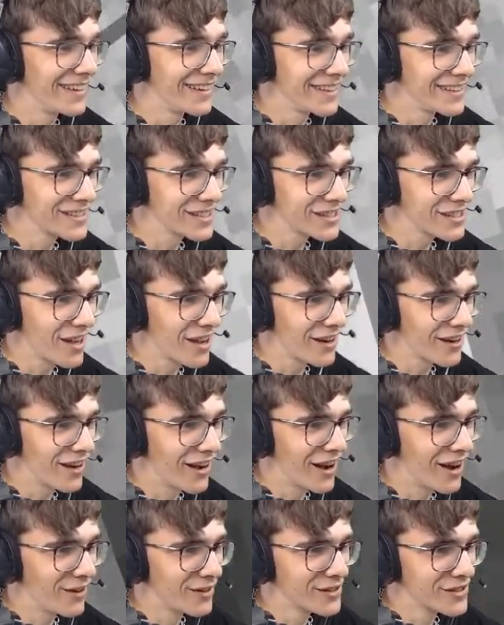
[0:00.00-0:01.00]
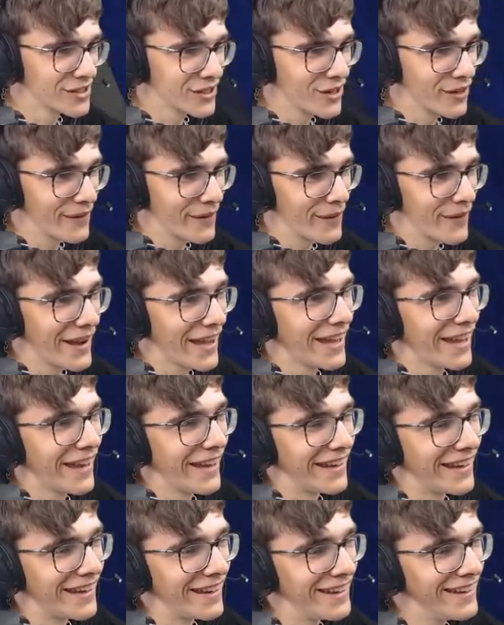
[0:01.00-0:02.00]
this is our house, go
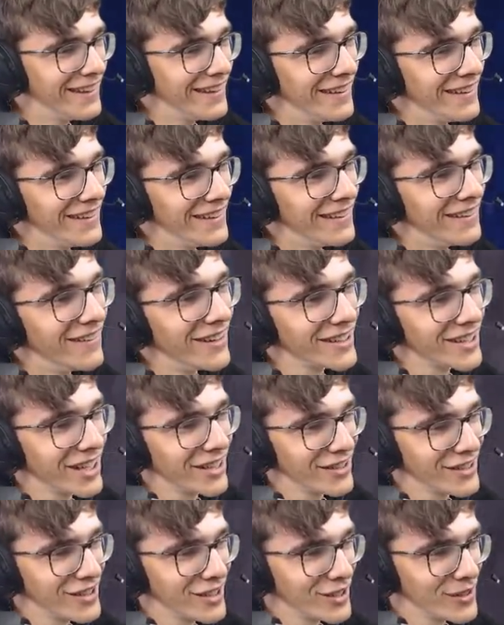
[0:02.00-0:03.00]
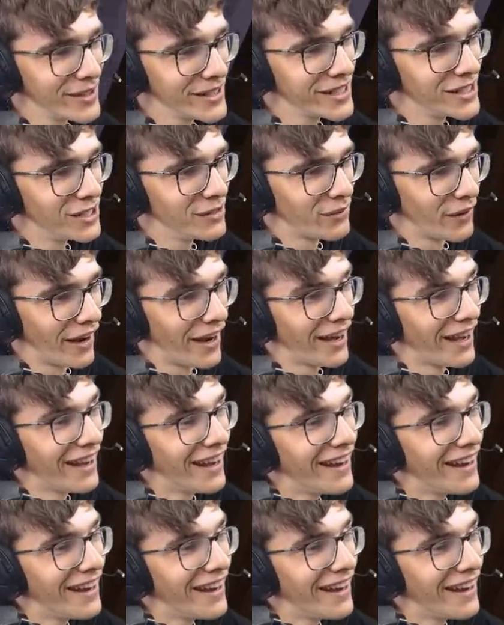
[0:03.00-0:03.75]
away! What are you doing over here?